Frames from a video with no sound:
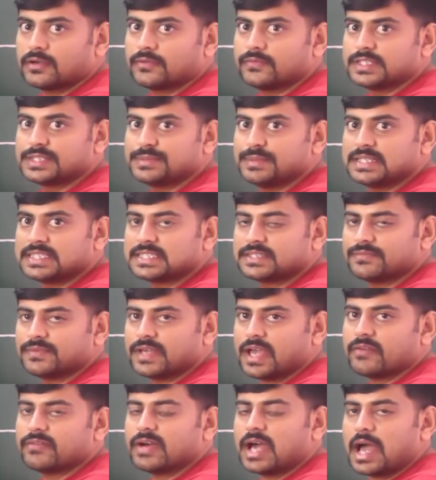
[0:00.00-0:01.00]
which means
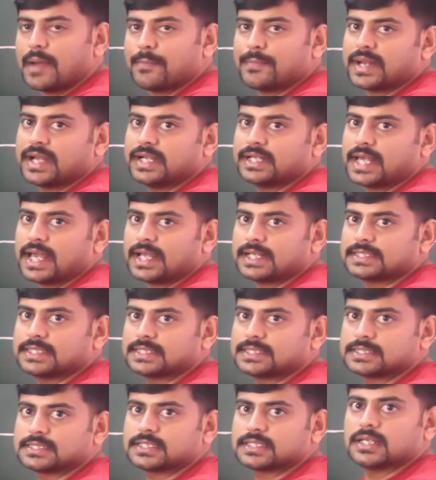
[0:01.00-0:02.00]
we have apparent
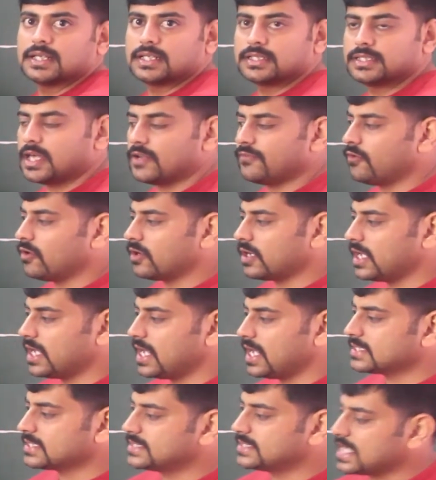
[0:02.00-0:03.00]
axis. Therefore, he has